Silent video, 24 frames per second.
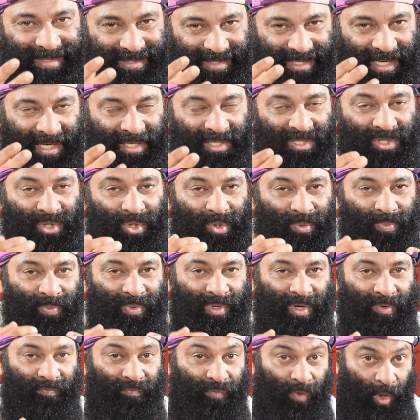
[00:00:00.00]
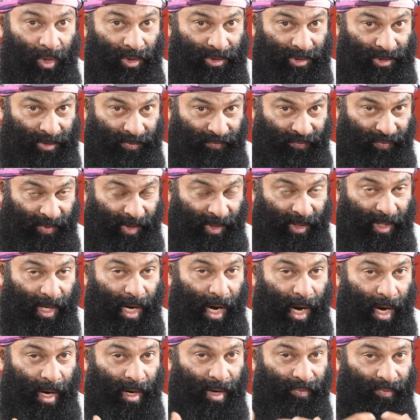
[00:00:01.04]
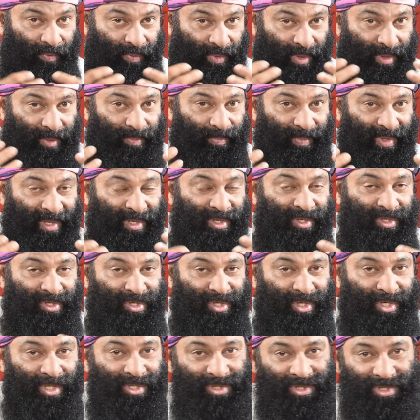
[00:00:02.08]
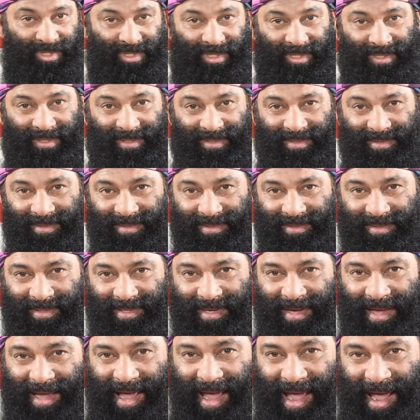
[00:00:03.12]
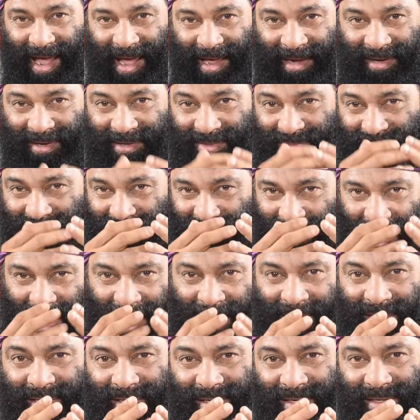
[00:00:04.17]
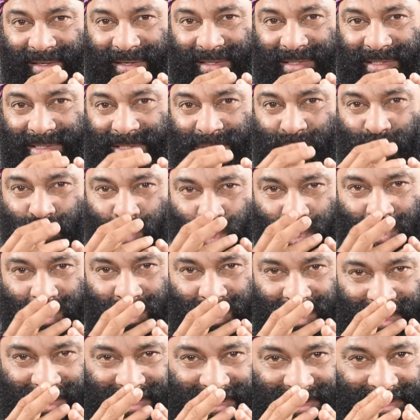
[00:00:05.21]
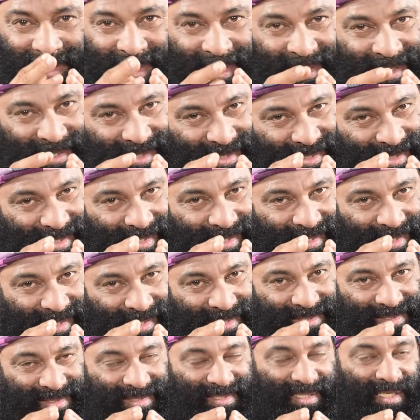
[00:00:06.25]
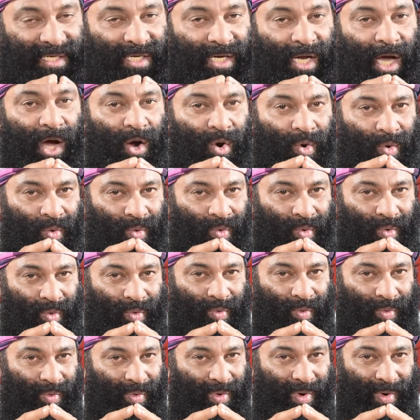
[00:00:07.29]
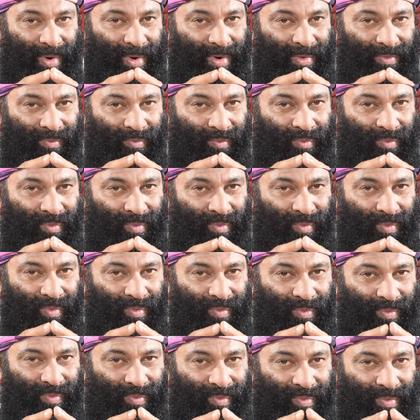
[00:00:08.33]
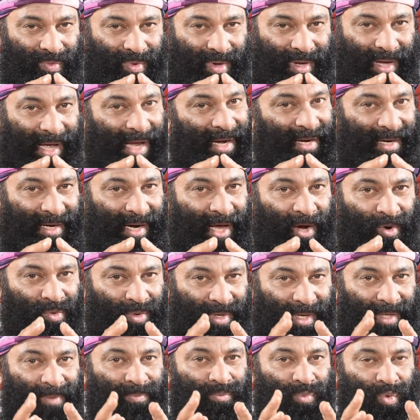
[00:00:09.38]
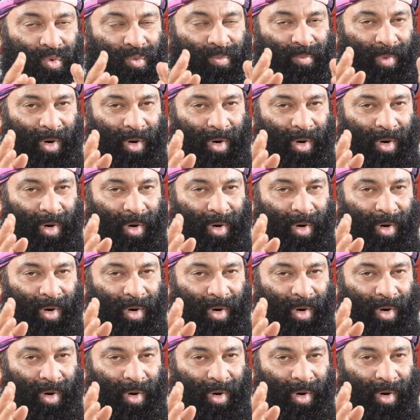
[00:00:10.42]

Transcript: That should be a philosophy and our meditation. And that smoothness is the love, and love can move